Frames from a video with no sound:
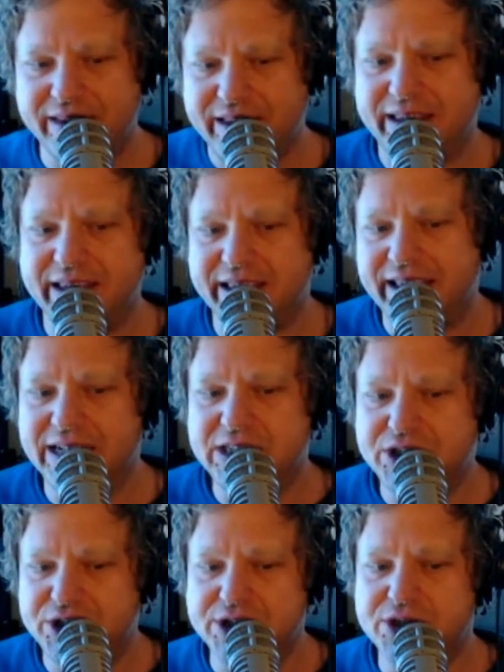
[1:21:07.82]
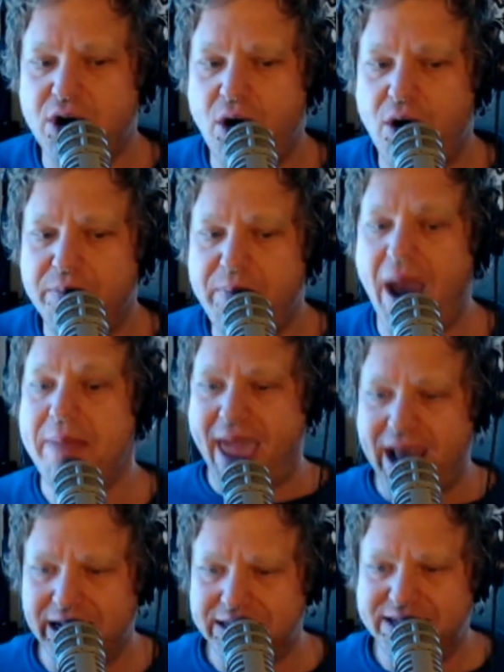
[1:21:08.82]
it's just all
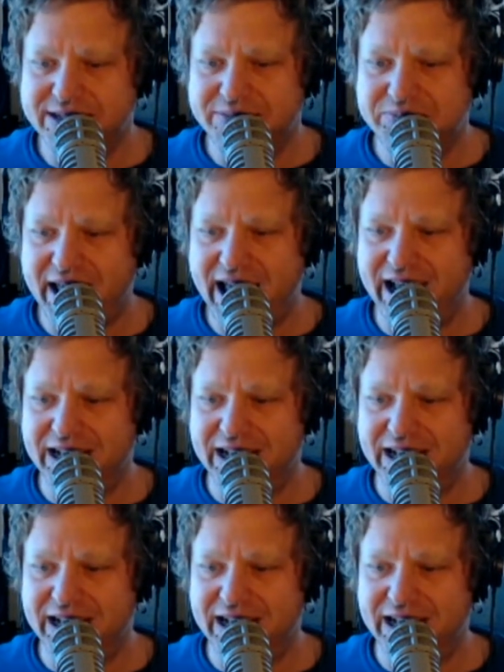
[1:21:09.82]
bypassed as